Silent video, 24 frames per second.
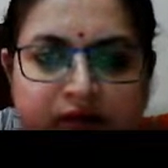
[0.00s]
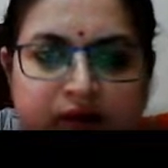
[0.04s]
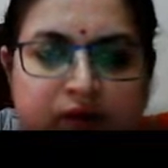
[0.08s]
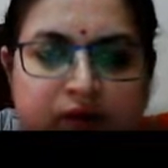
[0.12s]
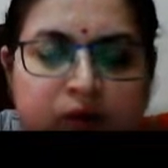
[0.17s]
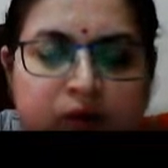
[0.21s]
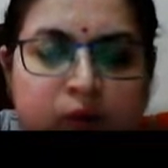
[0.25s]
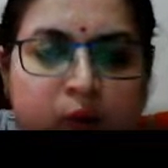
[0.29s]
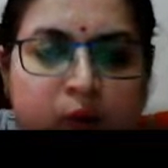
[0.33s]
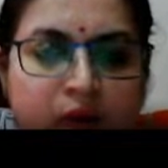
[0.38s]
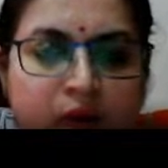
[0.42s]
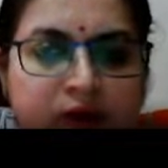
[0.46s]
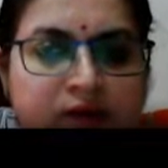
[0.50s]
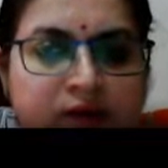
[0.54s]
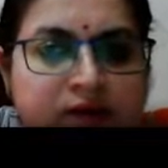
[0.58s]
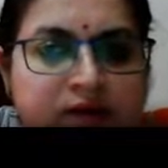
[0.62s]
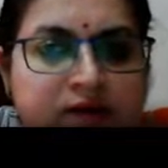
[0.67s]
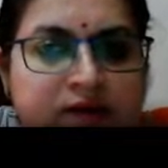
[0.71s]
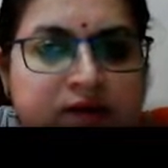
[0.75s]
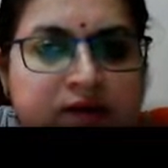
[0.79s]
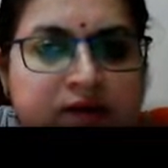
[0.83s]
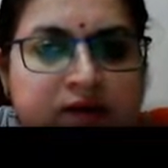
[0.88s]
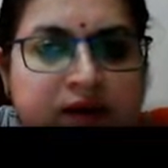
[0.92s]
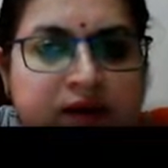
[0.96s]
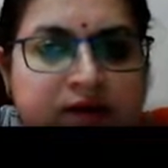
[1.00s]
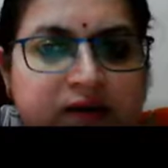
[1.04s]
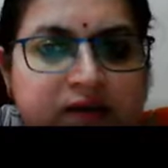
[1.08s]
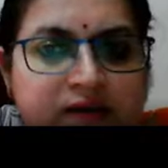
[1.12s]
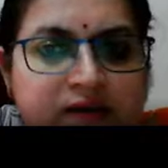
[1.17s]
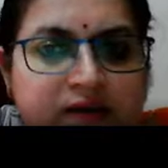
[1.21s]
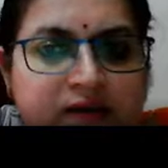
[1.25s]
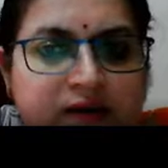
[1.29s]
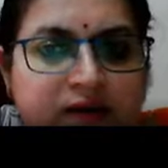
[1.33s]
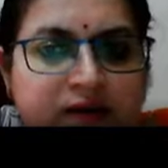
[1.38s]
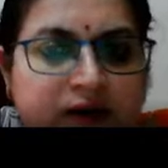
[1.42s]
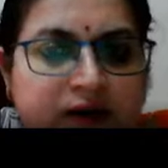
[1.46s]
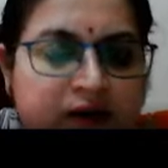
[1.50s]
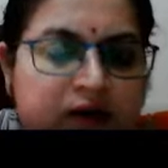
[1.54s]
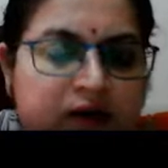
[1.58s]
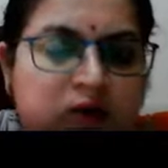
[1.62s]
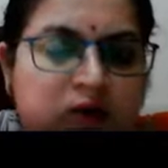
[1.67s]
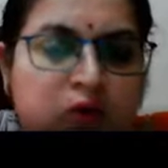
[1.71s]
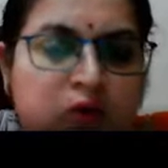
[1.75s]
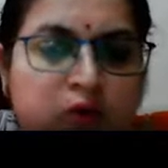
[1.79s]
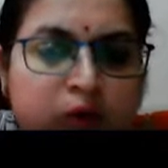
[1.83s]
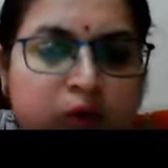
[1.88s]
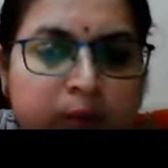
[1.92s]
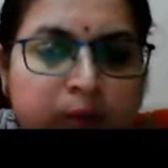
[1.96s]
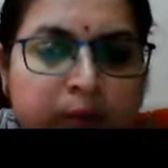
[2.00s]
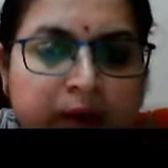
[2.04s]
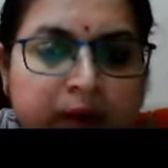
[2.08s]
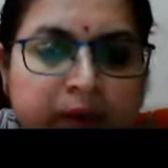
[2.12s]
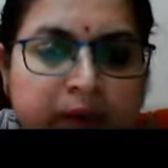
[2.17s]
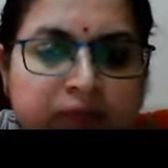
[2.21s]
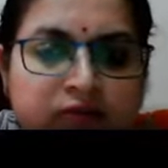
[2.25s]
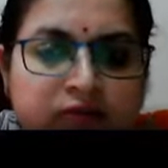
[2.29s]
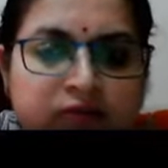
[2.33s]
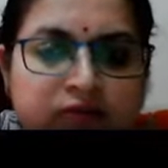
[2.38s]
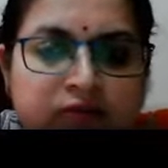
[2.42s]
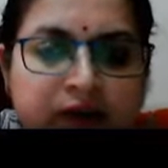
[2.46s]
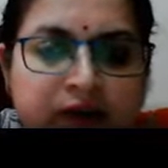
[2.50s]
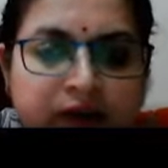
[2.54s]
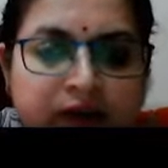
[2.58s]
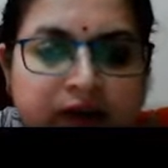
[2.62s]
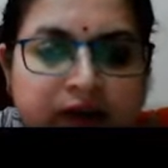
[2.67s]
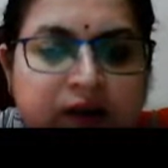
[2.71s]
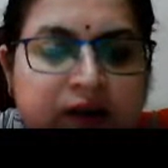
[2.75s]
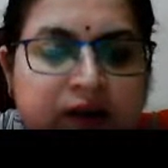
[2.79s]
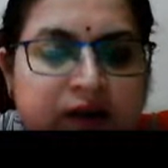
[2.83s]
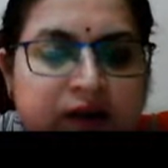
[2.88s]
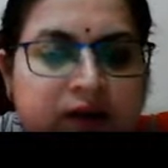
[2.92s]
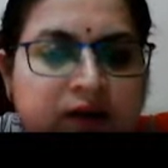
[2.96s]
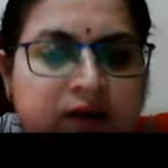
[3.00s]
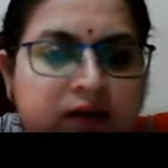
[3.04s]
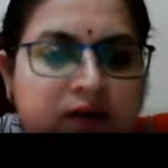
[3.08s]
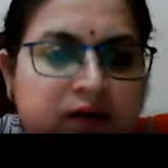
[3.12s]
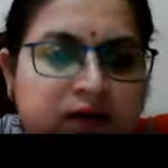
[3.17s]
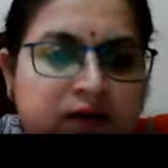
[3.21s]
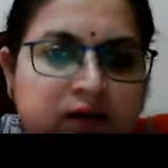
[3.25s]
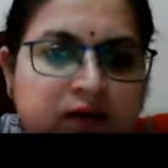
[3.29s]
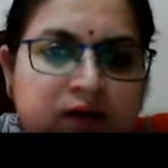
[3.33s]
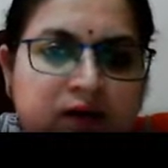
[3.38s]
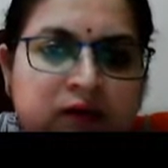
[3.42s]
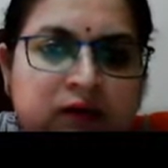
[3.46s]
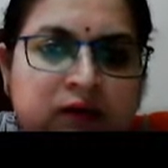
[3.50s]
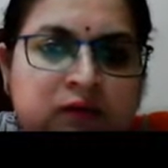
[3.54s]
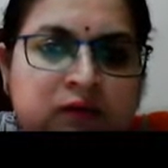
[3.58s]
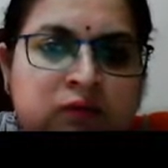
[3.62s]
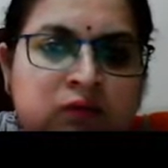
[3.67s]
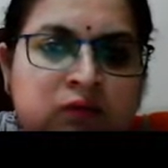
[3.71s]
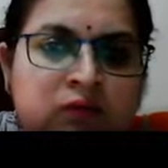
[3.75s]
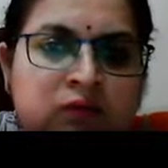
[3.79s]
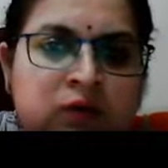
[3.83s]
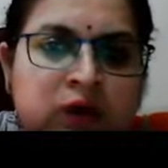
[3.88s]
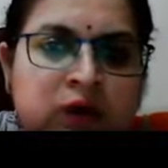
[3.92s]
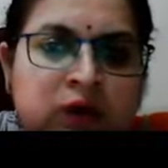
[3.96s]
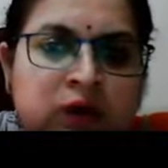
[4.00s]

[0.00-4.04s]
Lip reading: What is disaster? I hope I'm very clear in